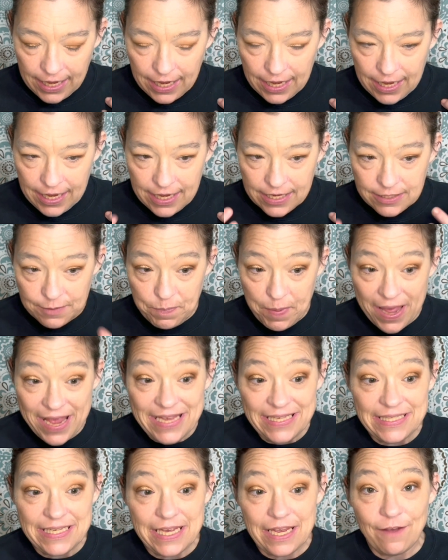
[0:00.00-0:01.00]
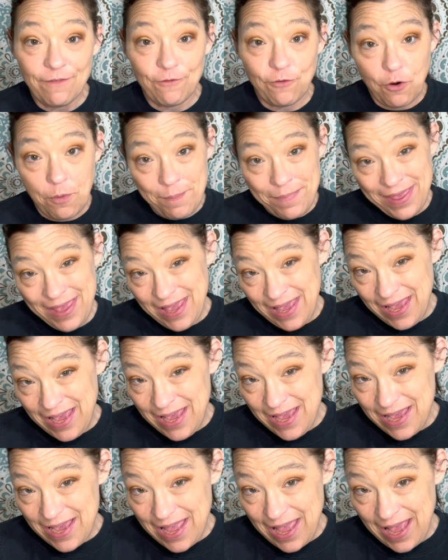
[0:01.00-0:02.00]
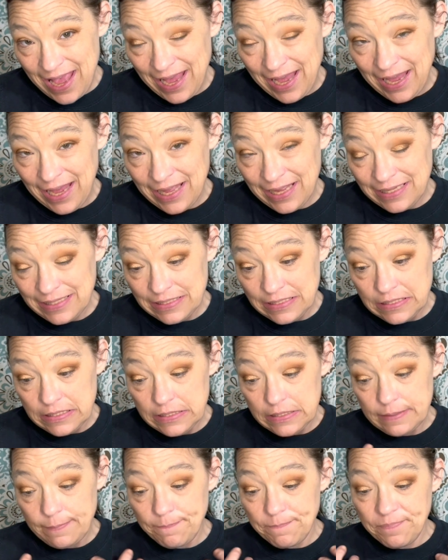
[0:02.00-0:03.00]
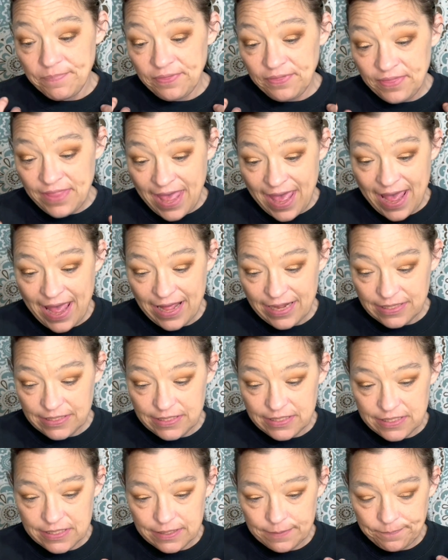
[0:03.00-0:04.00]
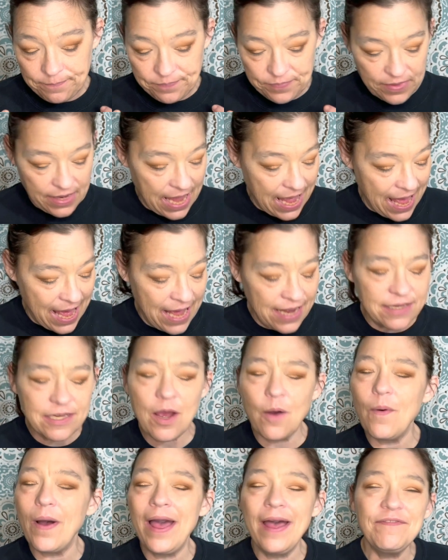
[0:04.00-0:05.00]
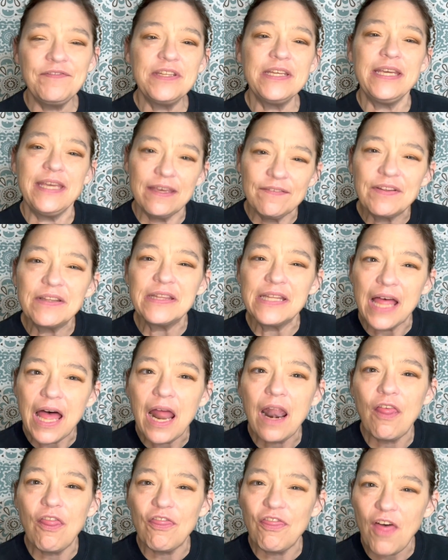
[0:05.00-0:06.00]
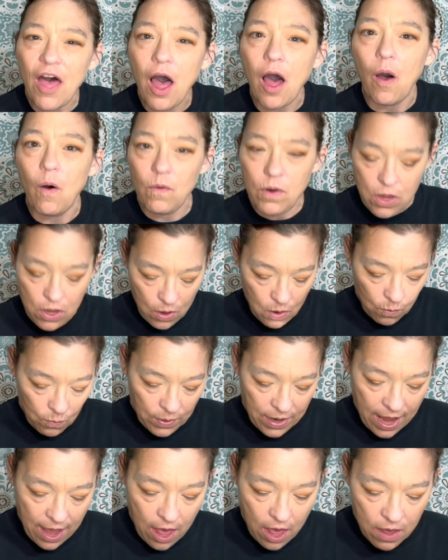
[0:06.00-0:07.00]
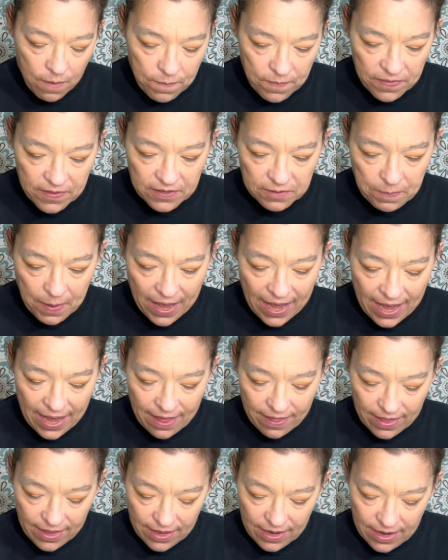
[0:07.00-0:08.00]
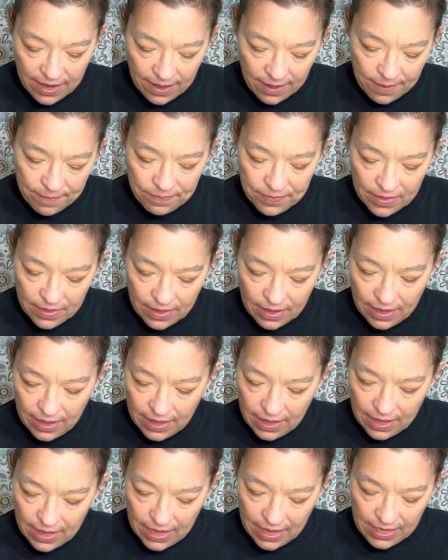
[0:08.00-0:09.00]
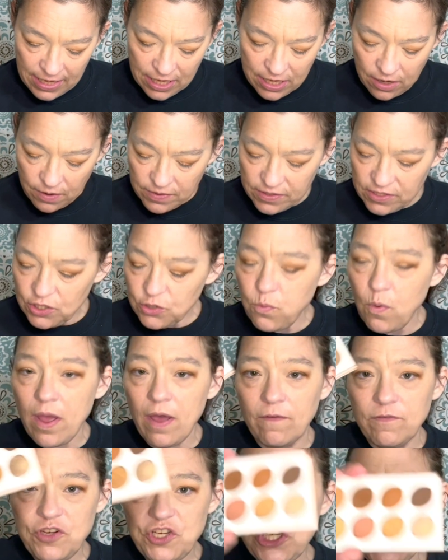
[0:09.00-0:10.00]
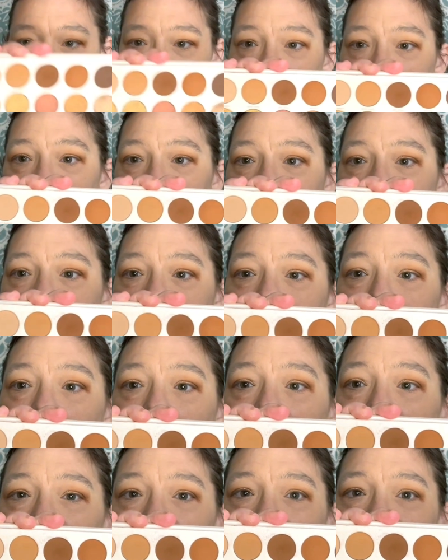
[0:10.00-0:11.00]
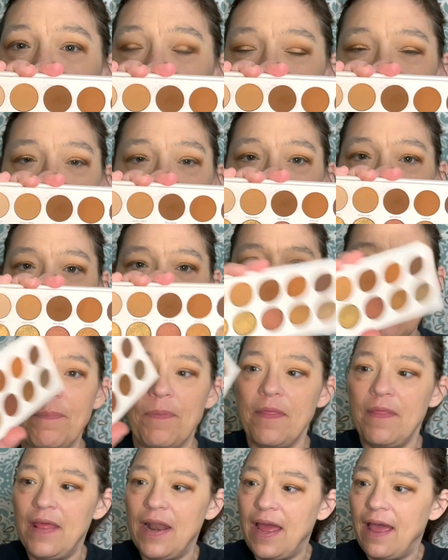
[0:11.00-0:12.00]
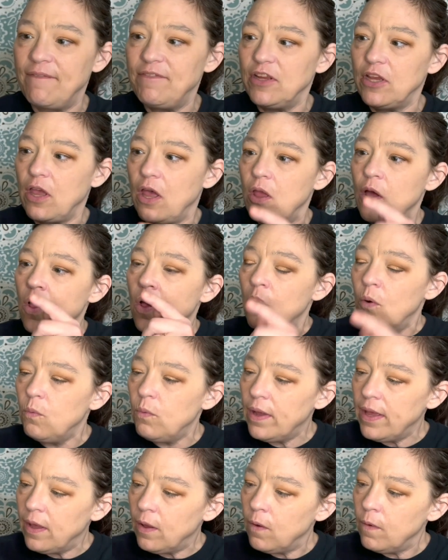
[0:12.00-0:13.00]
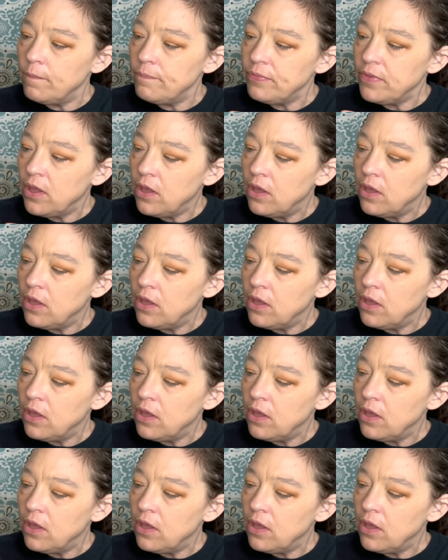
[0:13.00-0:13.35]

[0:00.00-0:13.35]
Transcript: It's basic for me, and that's, I don't have to give a lot of thought. When I open this palette, you know, it's 12 shades, but it's not something that I have to go, well,